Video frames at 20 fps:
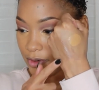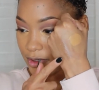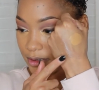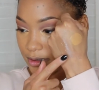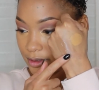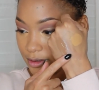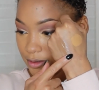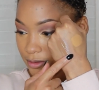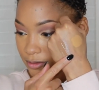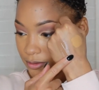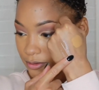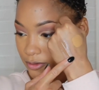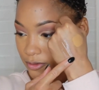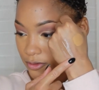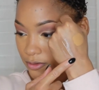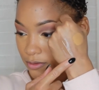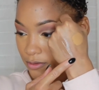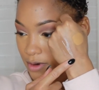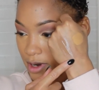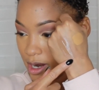It's
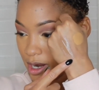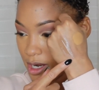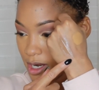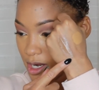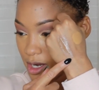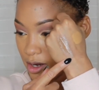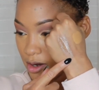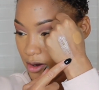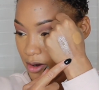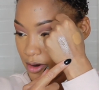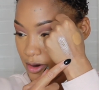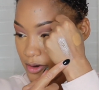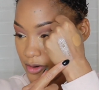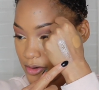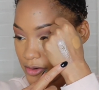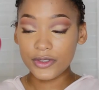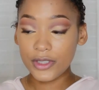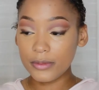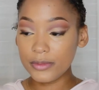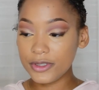right here.
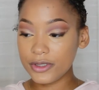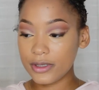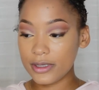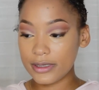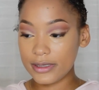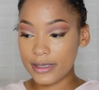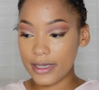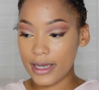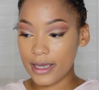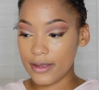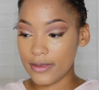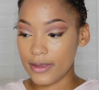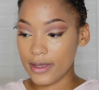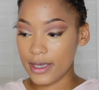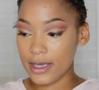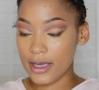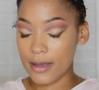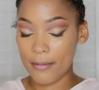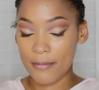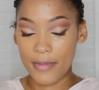So I'm just gonna take
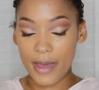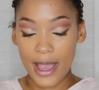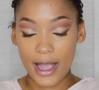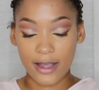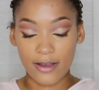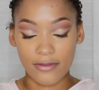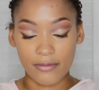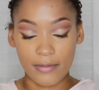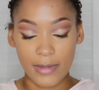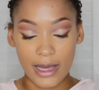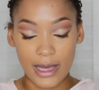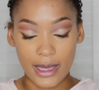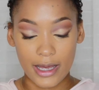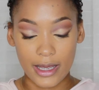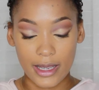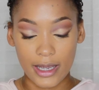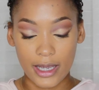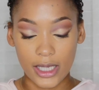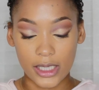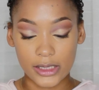the back of
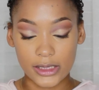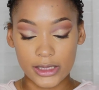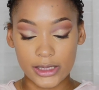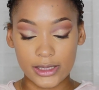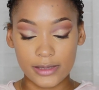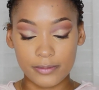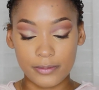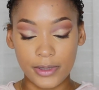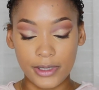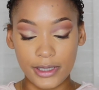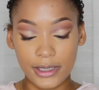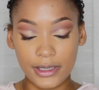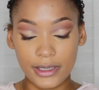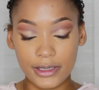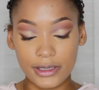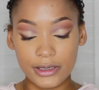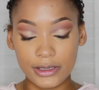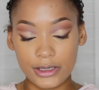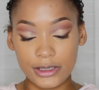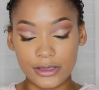my
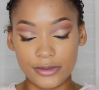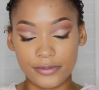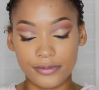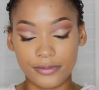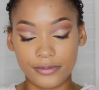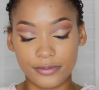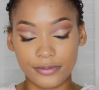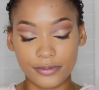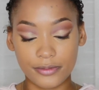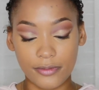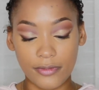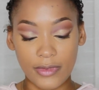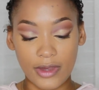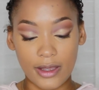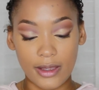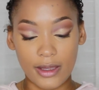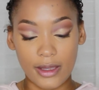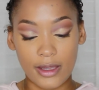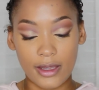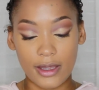sponge
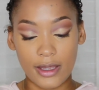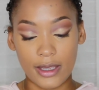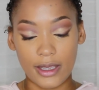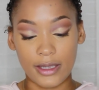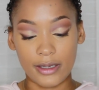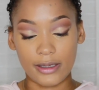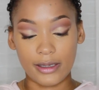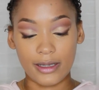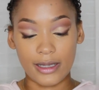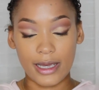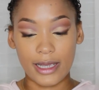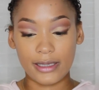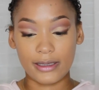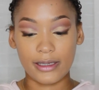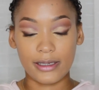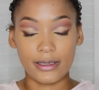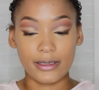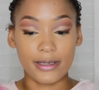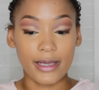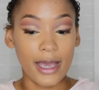and
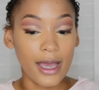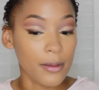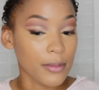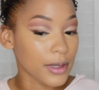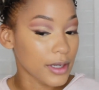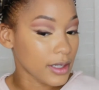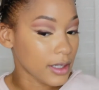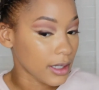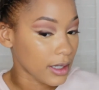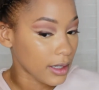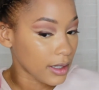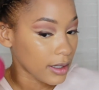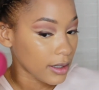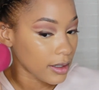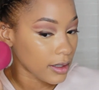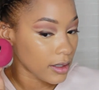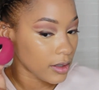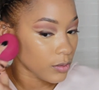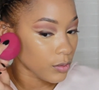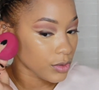lightly dab it,
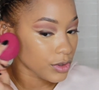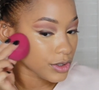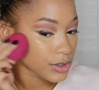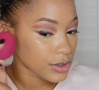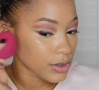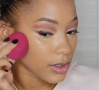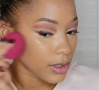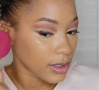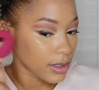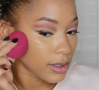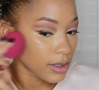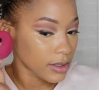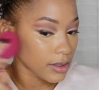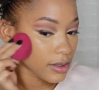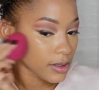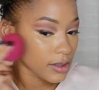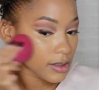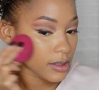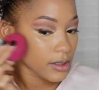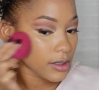and we're just gonna
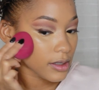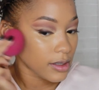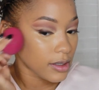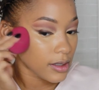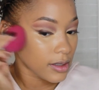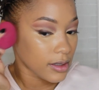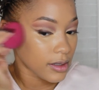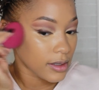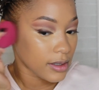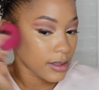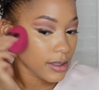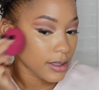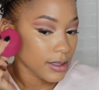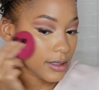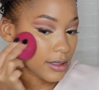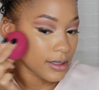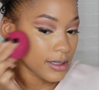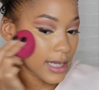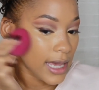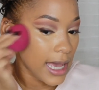
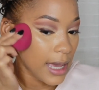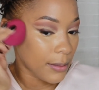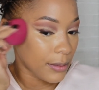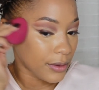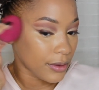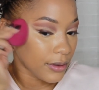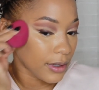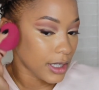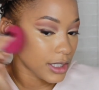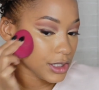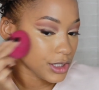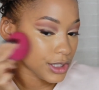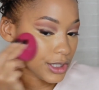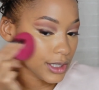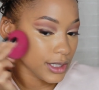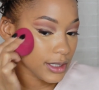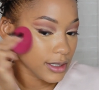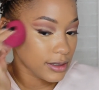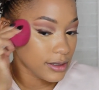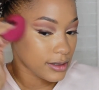dab it on our
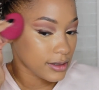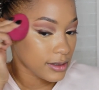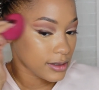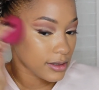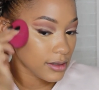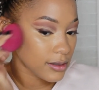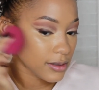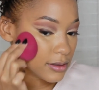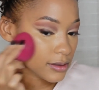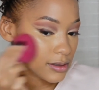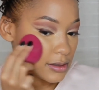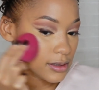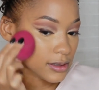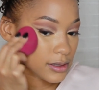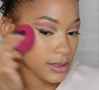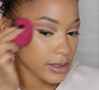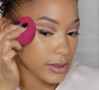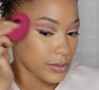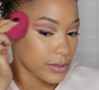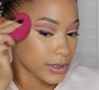cheeks to
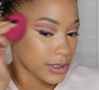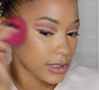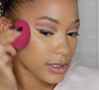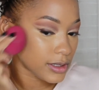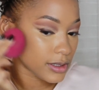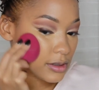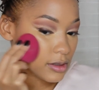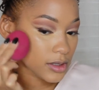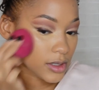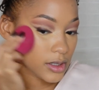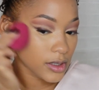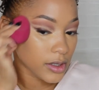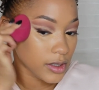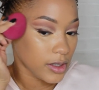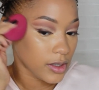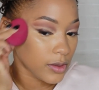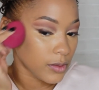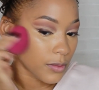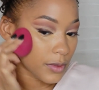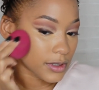see what's
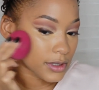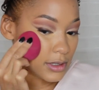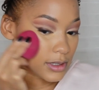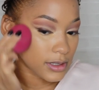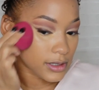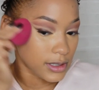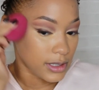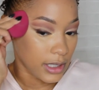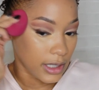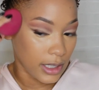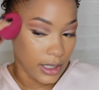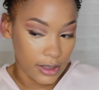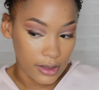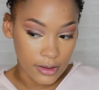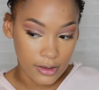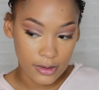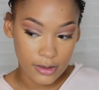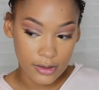the tea.